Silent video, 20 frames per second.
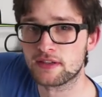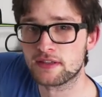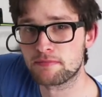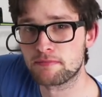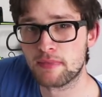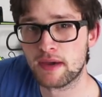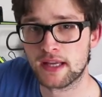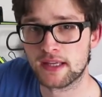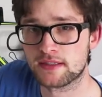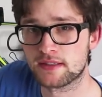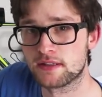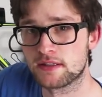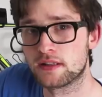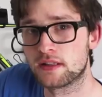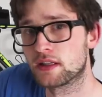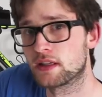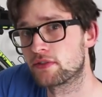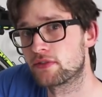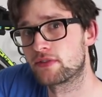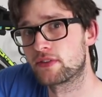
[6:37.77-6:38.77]
there's
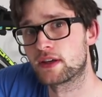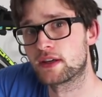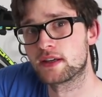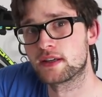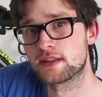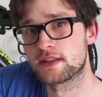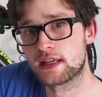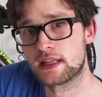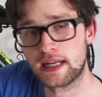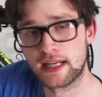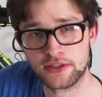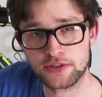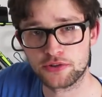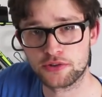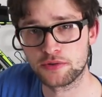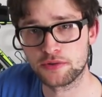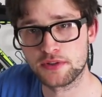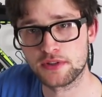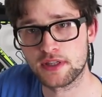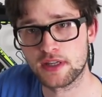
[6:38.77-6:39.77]
metal, if there's
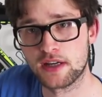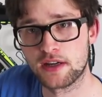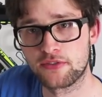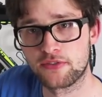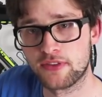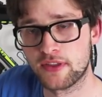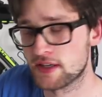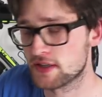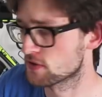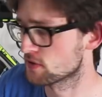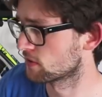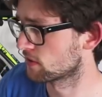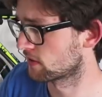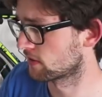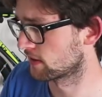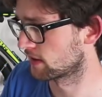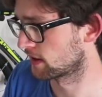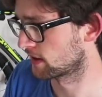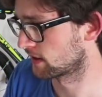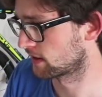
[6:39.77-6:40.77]
electrical stuff, that sort of
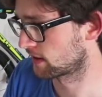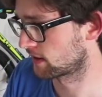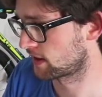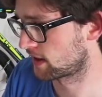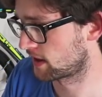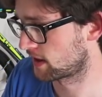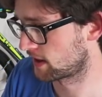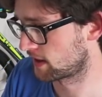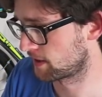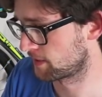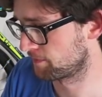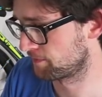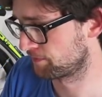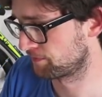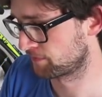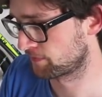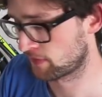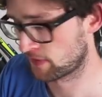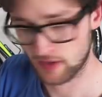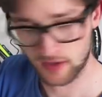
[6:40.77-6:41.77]
thing.
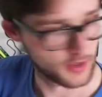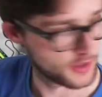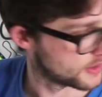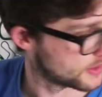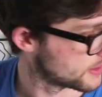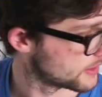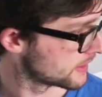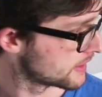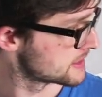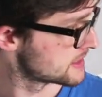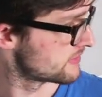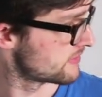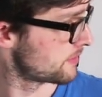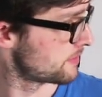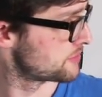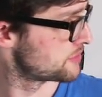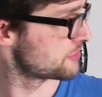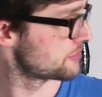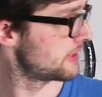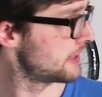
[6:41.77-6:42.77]
Because if
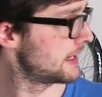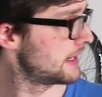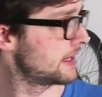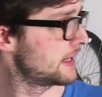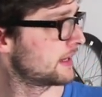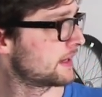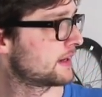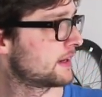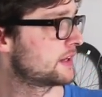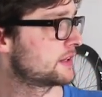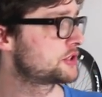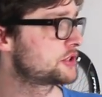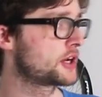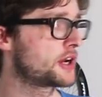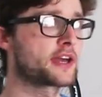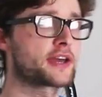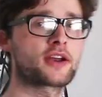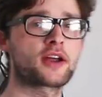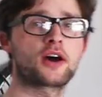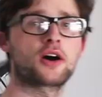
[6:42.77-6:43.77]
I'm drilling a
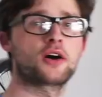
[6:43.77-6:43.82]
giant